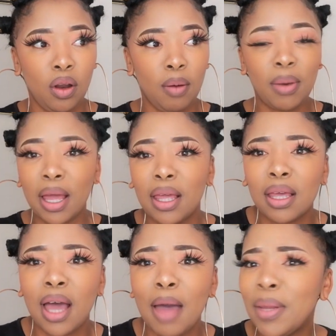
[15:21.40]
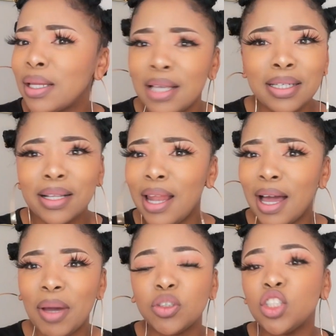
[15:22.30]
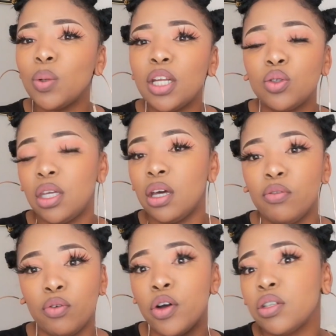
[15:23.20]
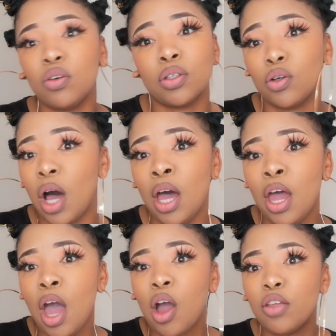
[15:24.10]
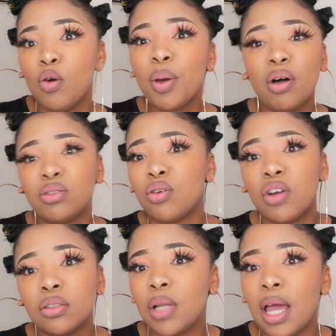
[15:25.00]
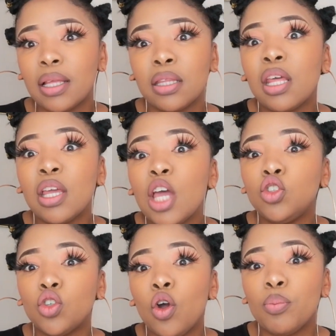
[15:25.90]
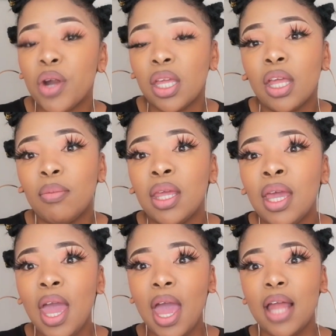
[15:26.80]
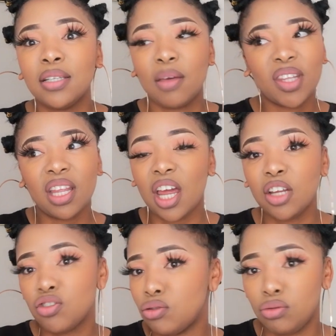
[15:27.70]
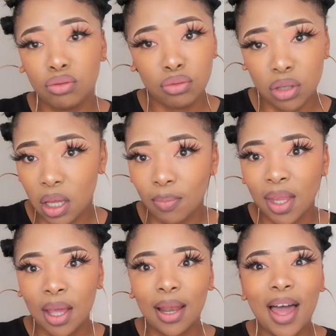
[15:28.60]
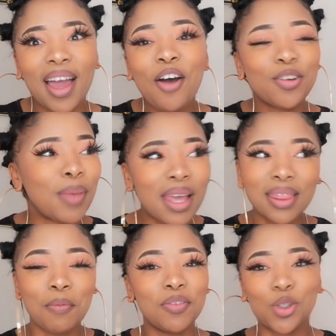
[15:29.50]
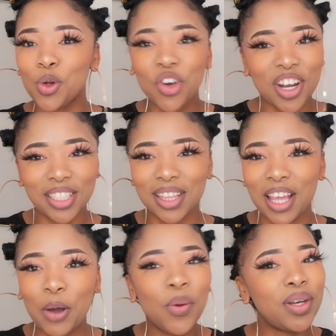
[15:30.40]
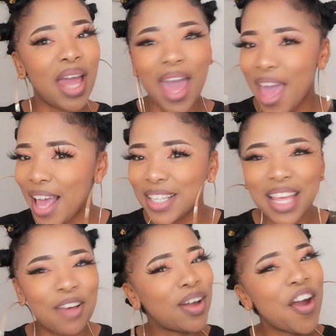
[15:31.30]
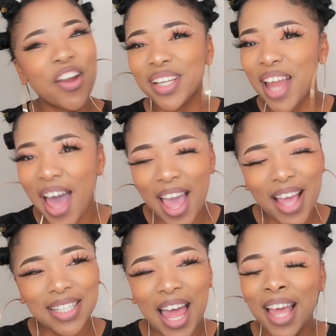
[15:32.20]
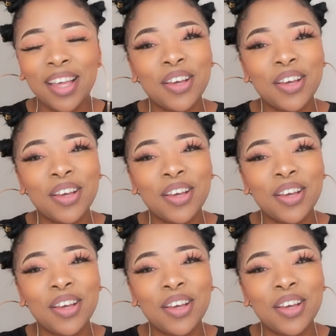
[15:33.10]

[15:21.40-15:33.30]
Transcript: I'm like, hi man, guys in Kalan. I just wanted to hear her voice. Oh, Kanye Upe was so crazy. Like, they enjoy pranking me, and it's something that I introduced to them. Like, I would make them do crazy things. We would act, have character night, like.